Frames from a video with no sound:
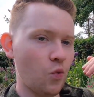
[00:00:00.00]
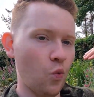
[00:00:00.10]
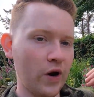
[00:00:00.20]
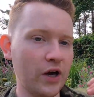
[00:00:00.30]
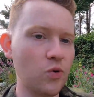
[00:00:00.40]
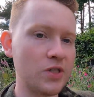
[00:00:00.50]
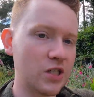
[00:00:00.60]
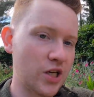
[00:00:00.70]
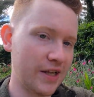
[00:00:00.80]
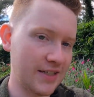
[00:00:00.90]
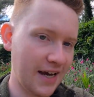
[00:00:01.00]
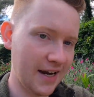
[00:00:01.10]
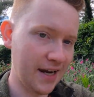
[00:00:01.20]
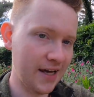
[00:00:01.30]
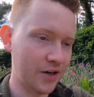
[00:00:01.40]
when it goes until it's kind
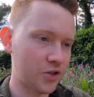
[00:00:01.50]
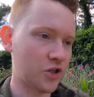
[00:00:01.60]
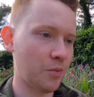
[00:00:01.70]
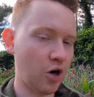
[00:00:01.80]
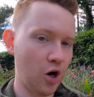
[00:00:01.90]
of later summer